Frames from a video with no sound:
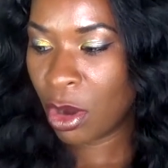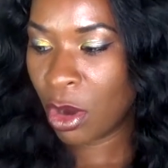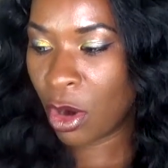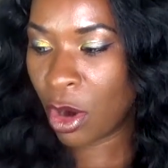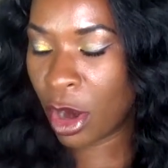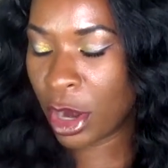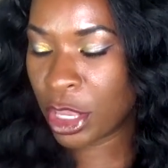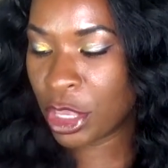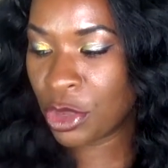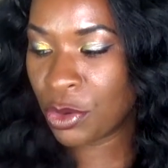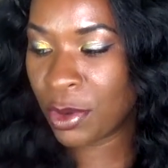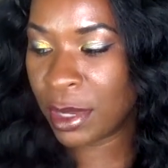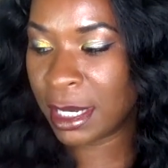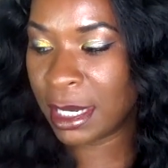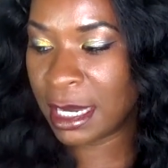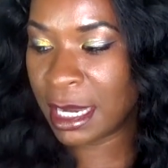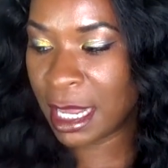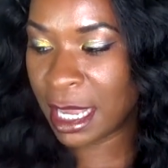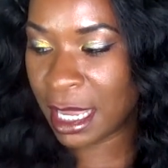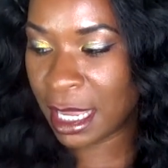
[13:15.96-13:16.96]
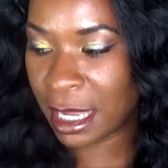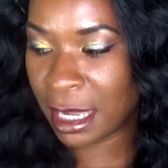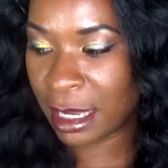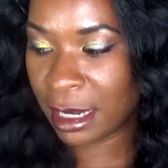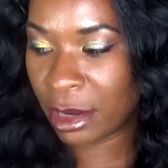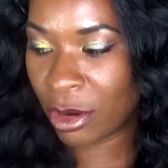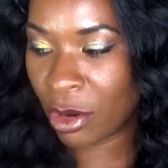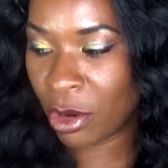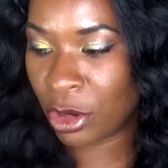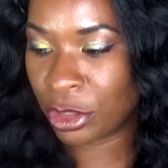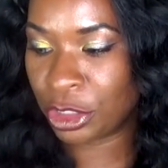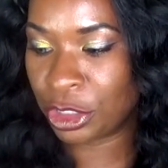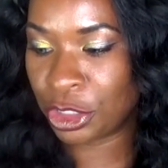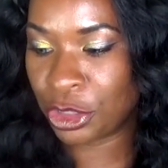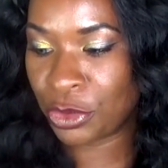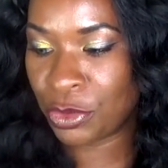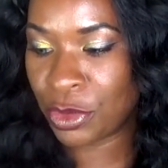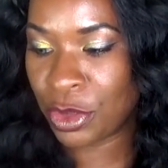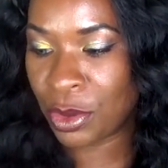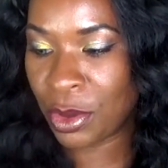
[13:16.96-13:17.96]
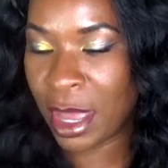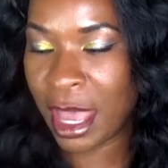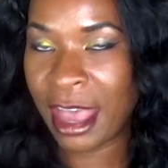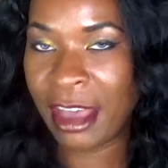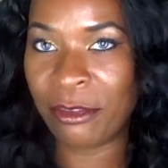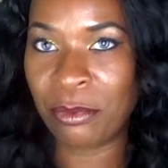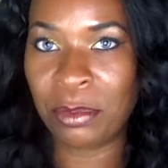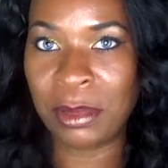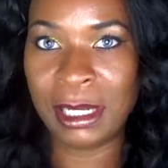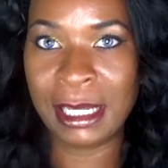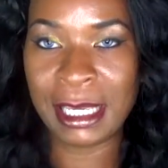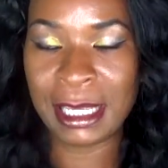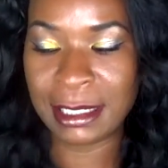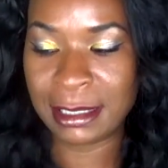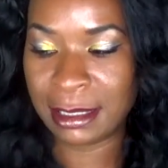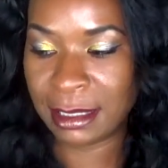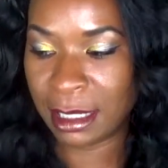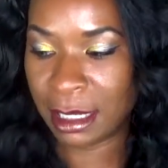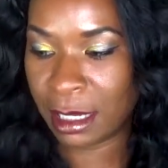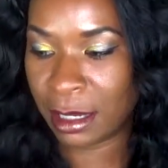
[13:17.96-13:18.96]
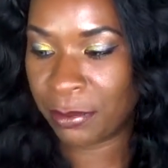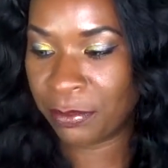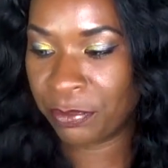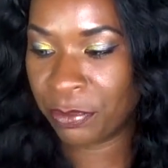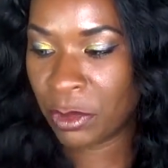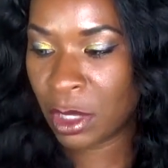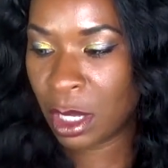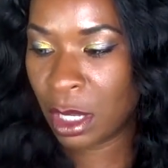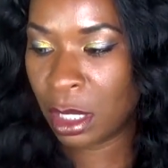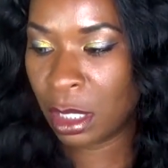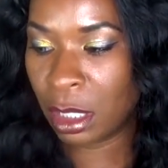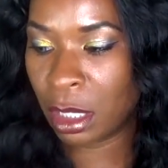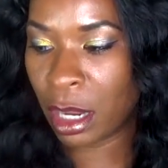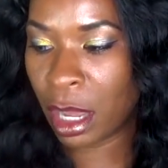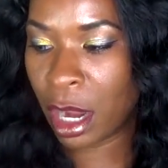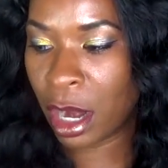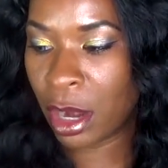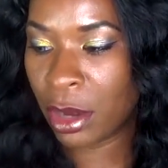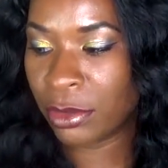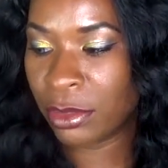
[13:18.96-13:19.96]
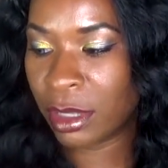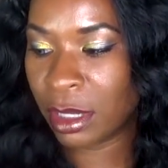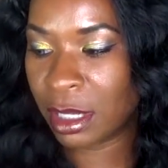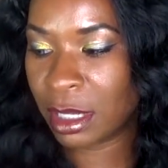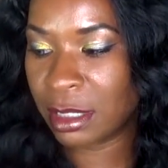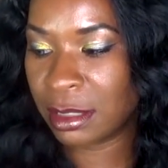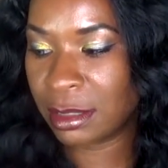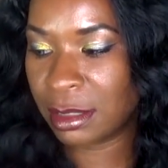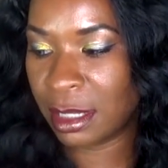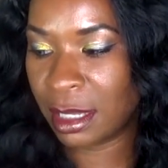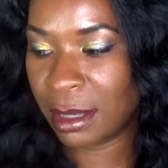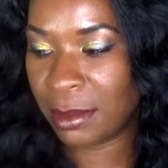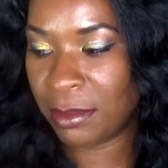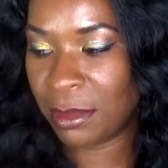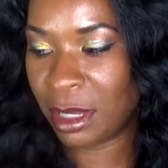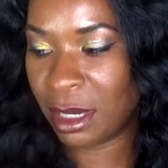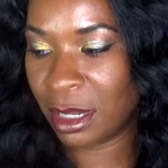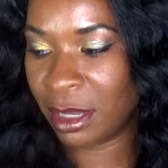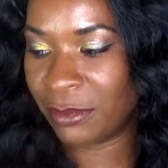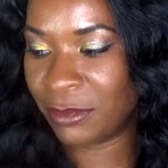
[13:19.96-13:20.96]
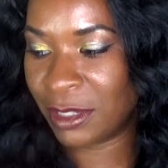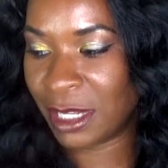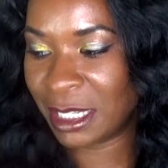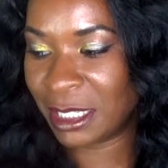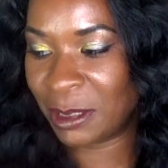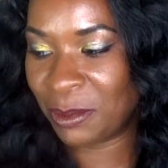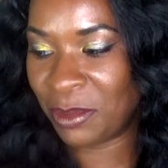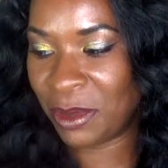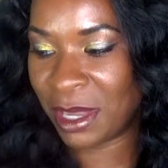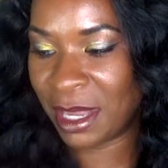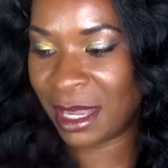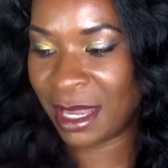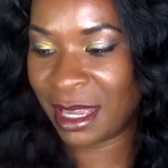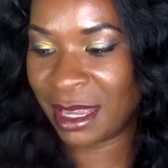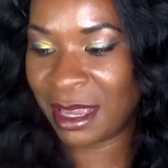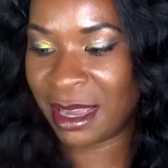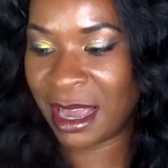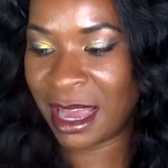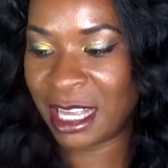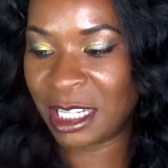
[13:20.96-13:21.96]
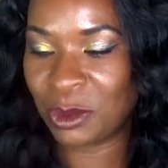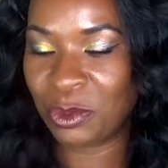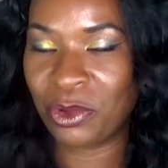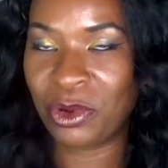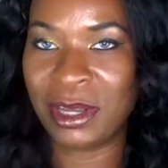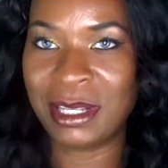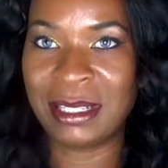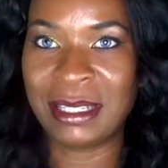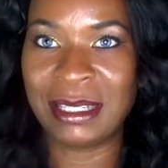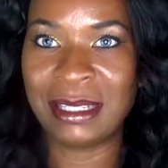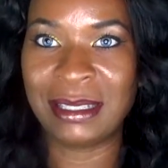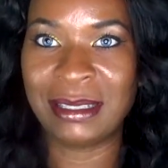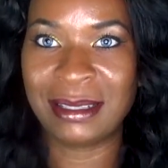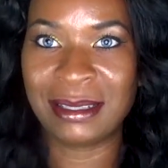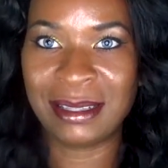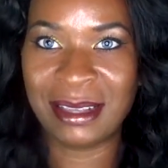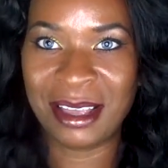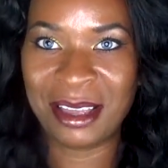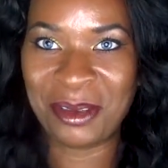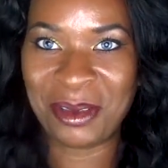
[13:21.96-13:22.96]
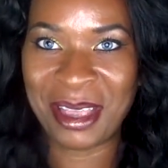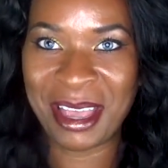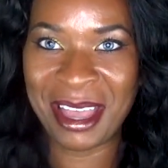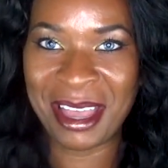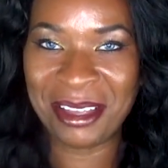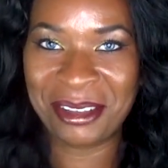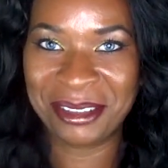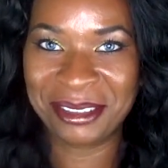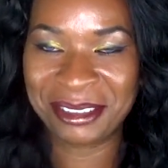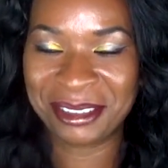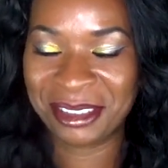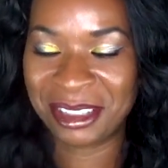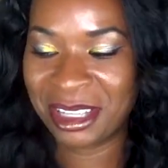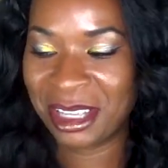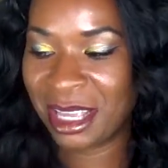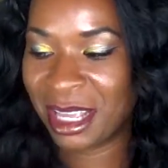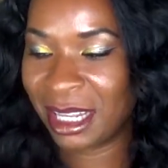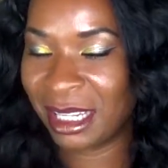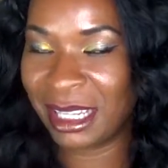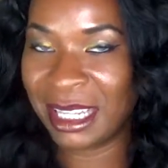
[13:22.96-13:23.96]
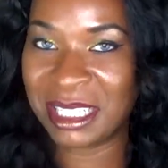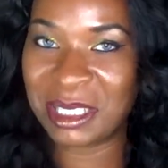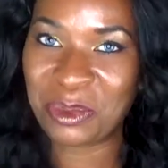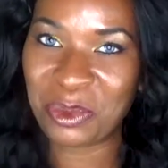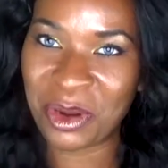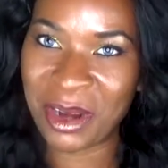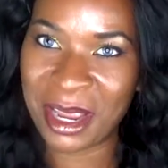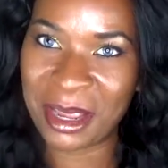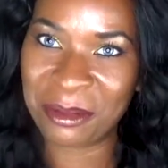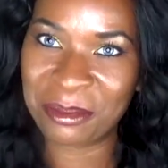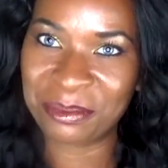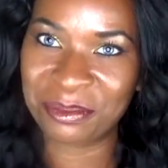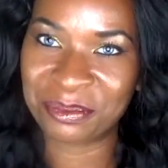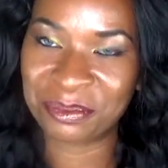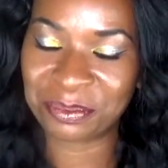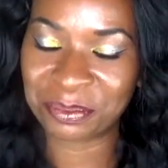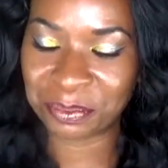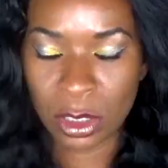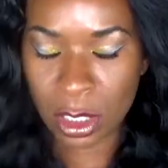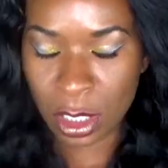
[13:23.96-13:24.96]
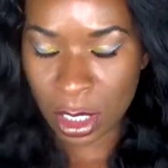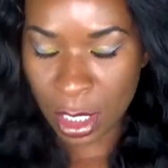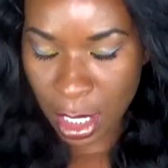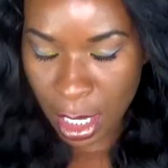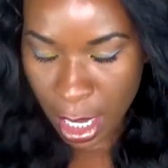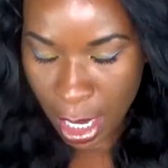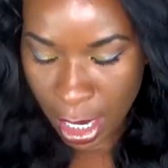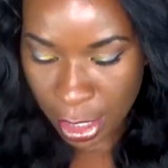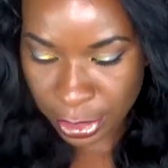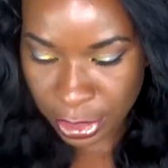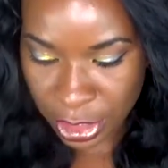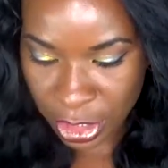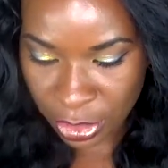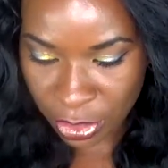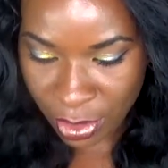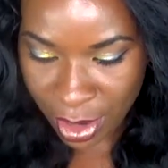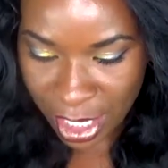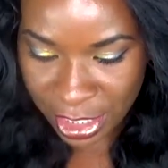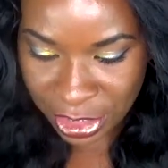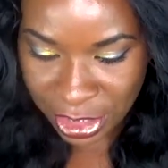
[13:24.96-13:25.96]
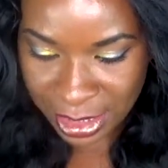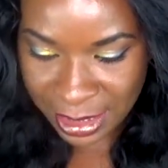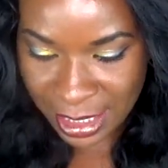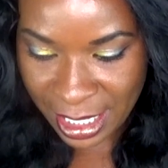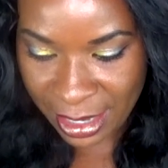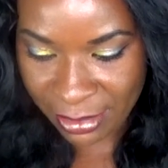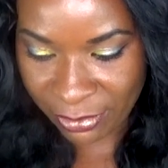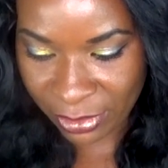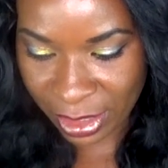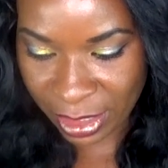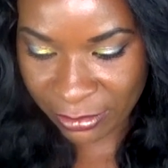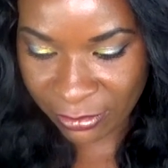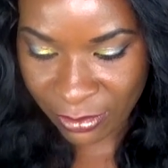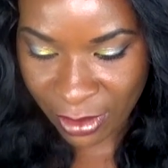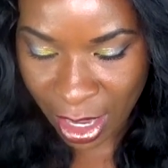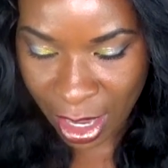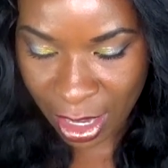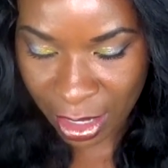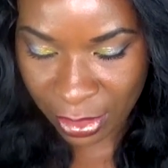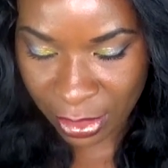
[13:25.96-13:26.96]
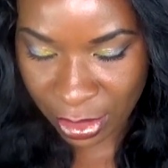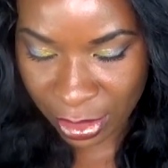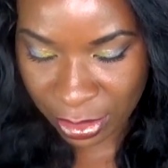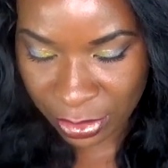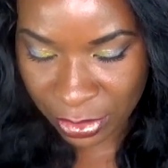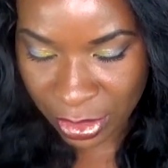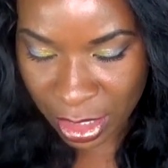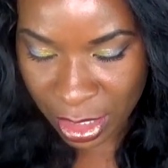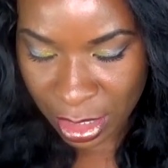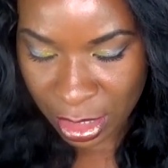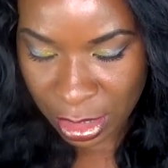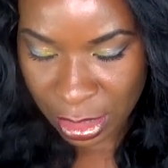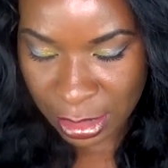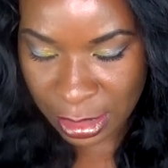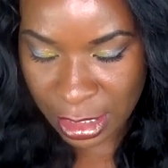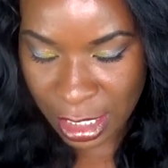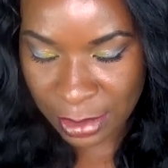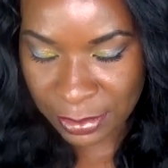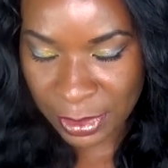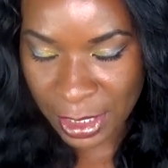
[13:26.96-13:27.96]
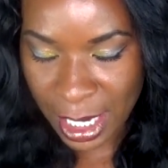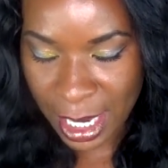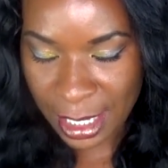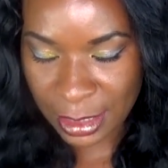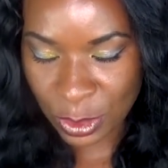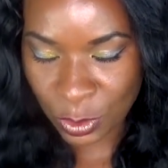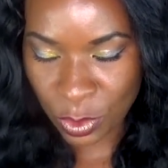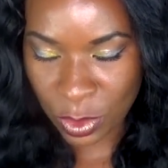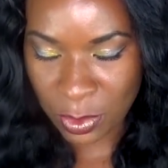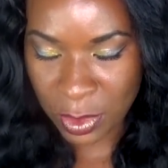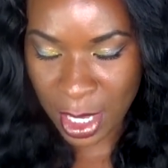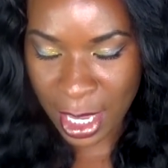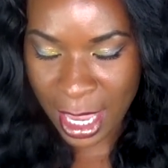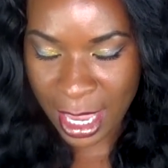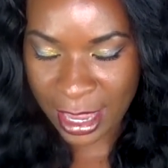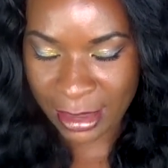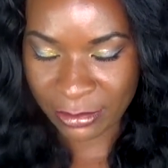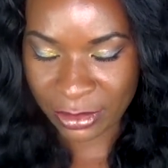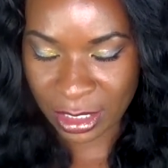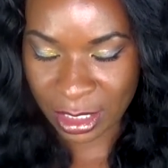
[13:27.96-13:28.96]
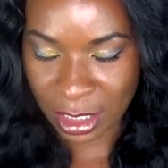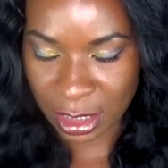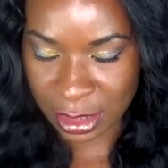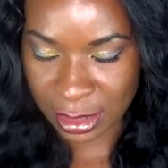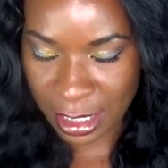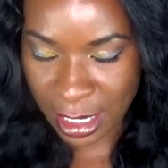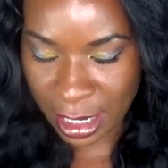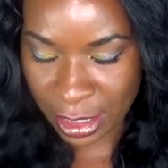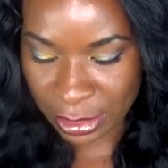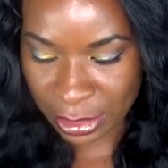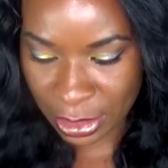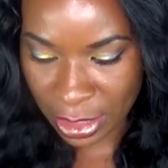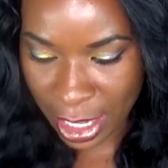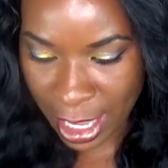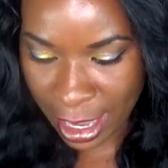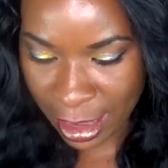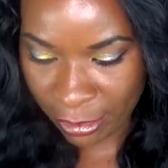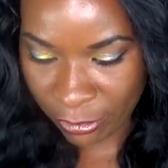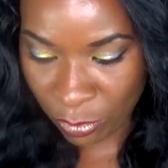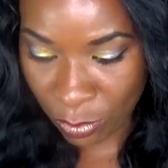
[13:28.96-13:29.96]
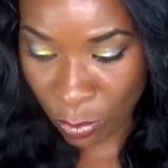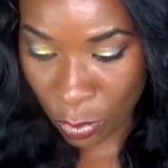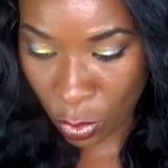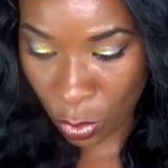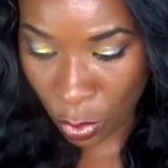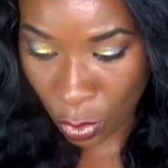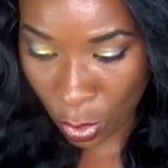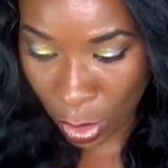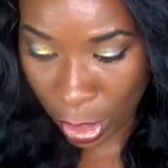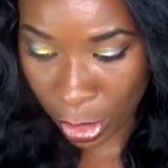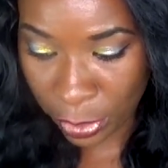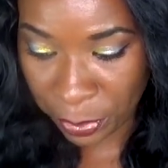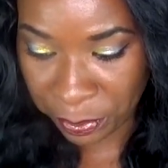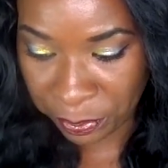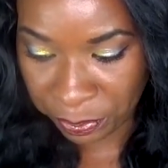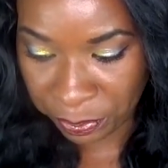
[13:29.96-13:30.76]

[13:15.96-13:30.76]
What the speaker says: Are you in need or do you have plenty? Learn the contentment of this being in God's presence. Okay, let's pray. Our dear gracious Heavenly Father, sometimes we may have the desire to have more.